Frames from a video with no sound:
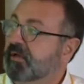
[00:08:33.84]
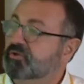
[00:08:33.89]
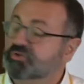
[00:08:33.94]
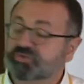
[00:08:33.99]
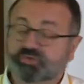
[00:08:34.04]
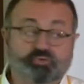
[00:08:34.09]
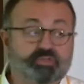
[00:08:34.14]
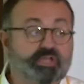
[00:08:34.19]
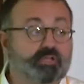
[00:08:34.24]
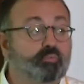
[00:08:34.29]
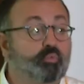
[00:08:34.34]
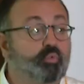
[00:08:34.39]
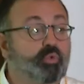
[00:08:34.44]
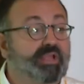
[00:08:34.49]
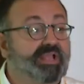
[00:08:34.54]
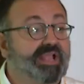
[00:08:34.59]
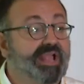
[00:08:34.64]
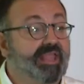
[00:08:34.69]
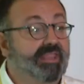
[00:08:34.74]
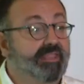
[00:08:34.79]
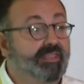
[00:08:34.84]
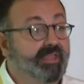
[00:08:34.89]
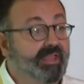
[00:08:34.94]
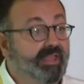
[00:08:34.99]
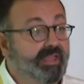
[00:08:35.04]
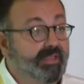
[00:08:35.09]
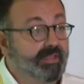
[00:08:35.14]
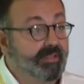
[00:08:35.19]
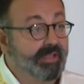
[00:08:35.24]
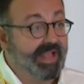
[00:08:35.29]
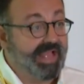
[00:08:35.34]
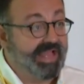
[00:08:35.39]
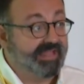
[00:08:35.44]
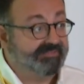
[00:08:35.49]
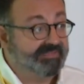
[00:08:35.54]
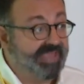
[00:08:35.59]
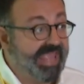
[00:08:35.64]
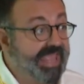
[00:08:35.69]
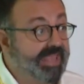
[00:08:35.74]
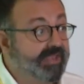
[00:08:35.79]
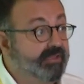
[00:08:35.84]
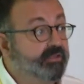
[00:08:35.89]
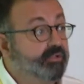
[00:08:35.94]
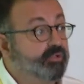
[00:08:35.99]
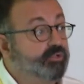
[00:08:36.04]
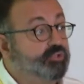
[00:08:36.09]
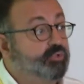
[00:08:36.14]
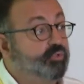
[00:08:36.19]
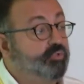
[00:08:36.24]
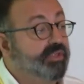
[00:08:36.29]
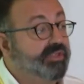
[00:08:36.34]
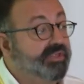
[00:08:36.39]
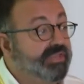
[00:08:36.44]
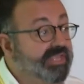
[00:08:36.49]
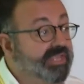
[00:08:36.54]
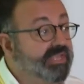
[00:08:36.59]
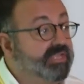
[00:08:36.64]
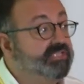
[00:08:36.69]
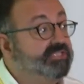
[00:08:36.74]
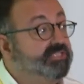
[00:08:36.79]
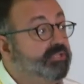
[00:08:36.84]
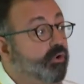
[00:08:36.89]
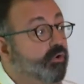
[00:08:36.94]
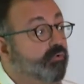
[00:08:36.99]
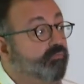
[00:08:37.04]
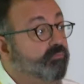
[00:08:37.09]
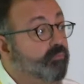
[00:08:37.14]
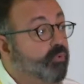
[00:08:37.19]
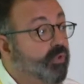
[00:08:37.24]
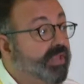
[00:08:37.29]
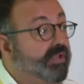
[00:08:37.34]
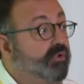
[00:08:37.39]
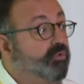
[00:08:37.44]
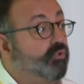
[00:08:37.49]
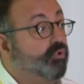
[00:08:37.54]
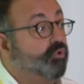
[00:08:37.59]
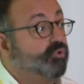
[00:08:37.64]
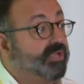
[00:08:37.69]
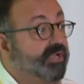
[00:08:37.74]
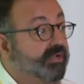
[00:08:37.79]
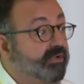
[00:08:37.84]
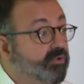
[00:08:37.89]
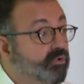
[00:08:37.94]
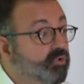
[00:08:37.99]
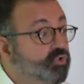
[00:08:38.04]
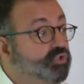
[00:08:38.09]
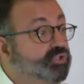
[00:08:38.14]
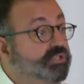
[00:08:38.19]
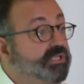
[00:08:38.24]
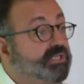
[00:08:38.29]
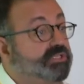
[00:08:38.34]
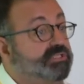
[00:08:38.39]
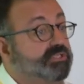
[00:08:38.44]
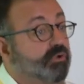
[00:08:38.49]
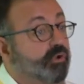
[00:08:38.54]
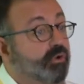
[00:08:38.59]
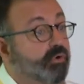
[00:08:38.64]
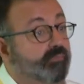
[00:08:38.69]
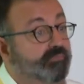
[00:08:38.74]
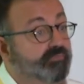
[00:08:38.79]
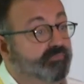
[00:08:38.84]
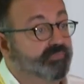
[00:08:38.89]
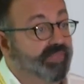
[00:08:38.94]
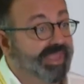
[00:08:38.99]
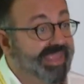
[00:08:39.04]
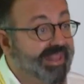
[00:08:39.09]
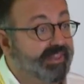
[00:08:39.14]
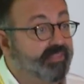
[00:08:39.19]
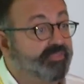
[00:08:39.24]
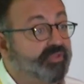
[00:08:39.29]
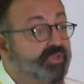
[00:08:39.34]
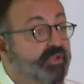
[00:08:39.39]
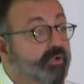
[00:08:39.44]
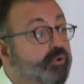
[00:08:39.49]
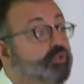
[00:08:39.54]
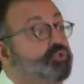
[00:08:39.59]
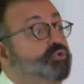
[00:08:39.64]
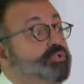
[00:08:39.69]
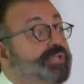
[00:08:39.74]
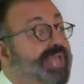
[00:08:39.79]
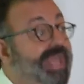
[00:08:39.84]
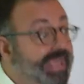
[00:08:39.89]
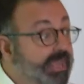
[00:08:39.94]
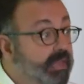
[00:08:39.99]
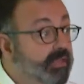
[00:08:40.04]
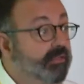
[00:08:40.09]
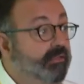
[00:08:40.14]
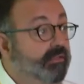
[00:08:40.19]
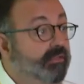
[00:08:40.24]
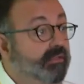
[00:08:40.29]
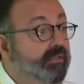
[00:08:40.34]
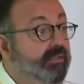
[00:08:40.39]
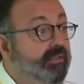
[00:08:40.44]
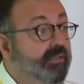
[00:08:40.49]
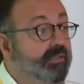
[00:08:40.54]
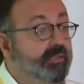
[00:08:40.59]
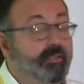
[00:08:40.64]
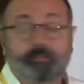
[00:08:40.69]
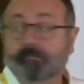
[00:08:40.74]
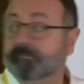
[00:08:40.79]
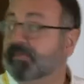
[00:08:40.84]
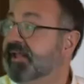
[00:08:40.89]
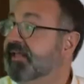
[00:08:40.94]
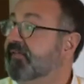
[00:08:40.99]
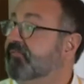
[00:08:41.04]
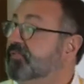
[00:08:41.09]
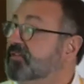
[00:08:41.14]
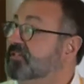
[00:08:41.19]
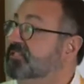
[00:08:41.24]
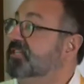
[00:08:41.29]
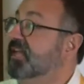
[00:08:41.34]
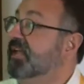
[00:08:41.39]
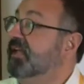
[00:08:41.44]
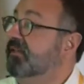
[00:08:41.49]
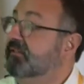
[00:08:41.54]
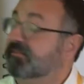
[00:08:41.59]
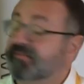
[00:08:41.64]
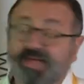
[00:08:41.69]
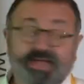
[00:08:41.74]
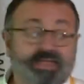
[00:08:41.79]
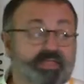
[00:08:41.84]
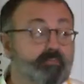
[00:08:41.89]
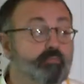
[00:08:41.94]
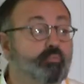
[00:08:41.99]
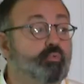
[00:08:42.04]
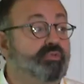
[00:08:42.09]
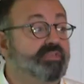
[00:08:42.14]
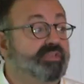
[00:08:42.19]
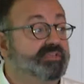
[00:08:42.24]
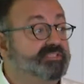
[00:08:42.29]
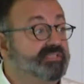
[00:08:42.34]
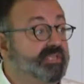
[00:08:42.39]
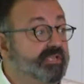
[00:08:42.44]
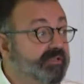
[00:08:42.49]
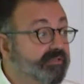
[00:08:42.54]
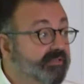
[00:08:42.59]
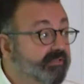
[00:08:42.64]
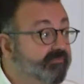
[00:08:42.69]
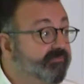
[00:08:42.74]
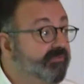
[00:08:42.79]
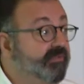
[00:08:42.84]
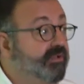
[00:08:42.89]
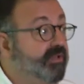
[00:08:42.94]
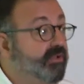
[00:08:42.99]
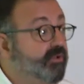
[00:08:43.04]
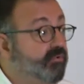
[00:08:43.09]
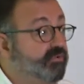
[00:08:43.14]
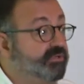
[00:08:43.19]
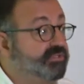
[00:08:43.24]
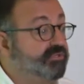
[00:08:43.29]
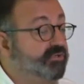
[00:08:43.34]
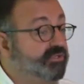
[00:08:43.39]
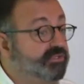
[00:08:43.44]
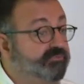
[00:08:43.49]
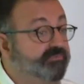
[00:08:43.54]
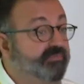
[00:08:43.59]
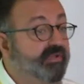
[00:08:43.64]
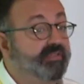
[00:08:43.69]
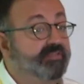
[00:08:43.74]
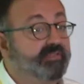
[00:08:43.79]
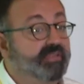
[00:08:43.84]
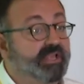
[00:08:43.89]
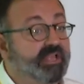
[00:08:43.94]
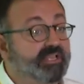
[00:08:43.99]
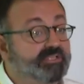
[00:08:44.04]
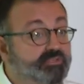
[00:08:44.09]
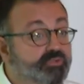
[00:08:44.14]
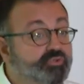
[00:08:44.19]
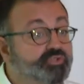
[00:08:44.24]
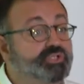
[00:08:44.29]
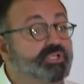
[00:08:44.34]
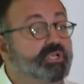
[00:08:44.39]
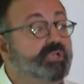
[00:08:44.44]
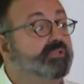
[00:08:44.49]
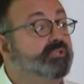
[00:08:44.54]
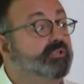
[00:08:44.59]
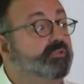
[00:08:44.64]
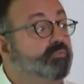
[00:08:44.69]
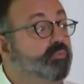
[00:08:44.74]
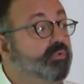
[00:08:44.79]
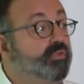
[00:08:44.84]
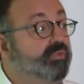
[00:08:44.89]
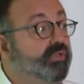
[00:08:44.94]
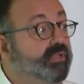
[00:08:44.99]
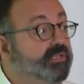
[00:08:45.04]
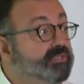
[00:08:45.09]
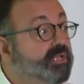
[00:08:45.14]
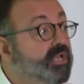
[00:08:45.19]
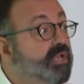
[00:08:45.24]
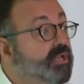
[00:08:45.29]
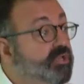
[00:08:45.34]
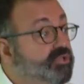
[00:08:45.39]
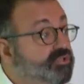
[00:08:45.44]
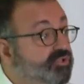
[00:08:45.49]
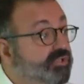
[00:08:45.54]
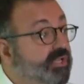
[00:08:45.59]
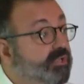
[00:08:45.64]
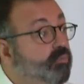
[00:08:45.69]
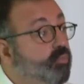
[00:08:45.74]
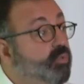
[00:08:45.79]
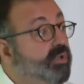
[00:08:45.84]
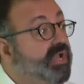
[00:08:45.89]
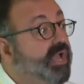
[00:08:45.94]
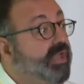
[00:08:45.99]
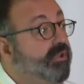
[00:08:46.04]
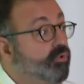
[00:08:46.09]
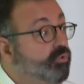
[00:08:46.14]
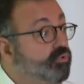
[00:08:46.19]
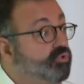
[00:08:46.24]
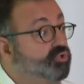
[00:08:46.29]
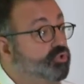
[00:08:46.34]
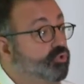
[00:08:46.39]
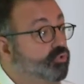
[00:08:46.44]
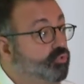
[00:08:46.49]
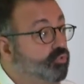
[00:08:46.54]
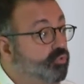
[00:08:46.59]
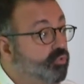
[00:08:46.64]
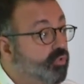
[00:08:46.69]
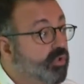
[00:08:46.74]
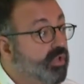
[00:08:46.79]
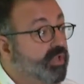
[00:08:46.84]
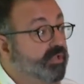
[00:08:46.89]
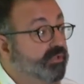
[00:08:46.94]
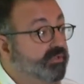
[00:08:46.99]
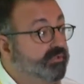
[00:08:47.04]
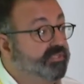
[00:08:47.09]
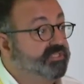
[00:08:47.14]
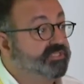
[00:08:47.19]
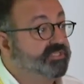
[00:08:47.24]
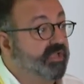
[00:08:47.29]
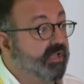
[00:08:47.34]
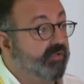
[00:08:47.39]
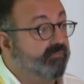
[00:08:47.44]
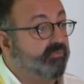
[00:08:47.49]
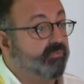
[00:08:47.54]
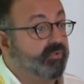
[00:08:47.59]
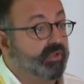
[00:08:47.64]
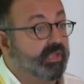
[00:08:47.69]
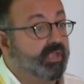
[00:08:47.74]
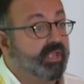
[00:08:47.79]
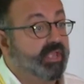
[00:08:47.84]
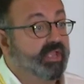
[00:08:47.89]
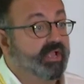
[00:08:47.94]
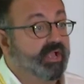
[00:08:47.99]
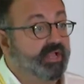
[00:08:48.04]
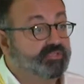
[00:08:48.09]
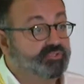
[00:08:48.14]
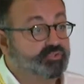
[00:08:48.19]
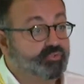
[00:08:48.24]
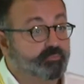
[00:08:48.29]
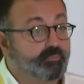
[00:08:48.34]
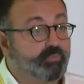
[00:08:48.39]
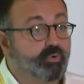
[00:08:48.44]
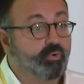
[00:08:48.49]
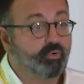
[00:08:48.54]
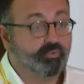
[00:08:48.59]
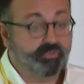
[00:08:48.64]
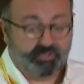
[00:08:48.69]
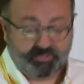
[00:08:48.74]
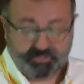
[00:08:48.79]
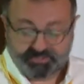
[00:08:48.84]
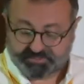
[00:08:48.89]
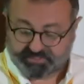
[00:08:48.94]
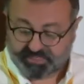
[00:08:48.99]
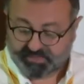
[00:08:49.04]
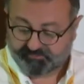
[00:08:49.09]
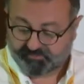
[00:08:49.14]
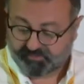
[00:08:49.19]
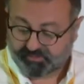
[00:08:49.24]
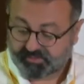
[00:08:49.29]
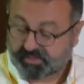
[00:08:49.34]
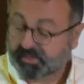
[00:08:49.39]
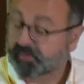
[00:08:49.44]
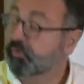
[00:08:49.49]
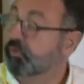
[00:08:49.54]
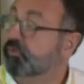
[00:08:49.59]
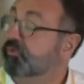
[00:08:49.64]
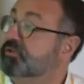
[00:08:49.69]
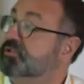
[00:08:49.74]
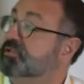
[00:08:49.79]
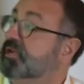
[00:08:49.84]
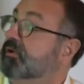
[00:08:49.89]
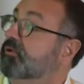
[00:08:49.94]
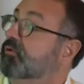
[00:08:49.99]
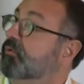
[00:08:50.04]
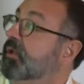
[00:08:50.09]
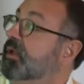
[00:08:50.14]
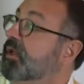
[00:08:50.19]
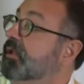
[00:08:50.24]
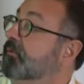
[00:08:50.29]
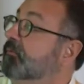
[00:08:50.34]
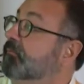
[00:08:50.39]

so that we can attend to the needs of molecular diagnostics of healthcare today, but at the same time with a significant research funding associated with it so that we can also do discovery and support the discovery that others are doing.